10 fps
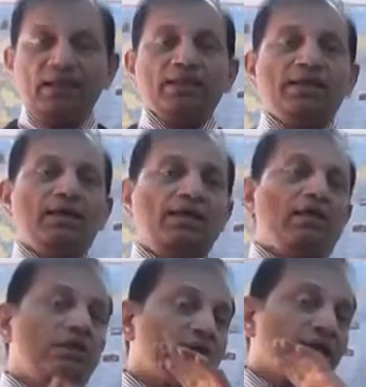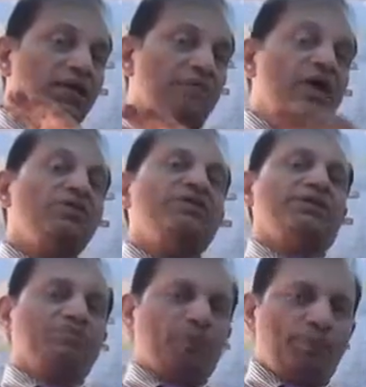then are they
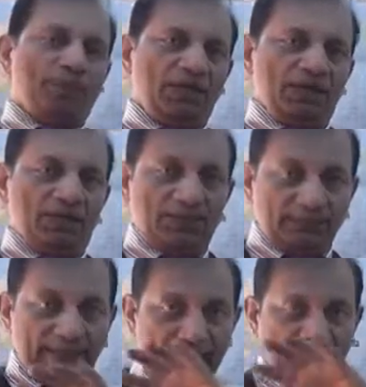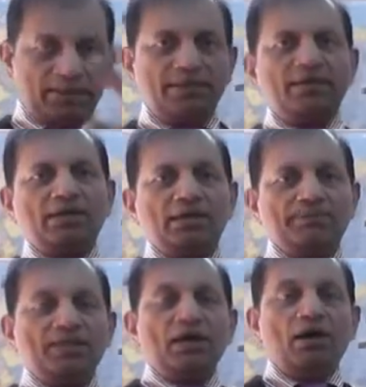evaluating properly, like the curriculum,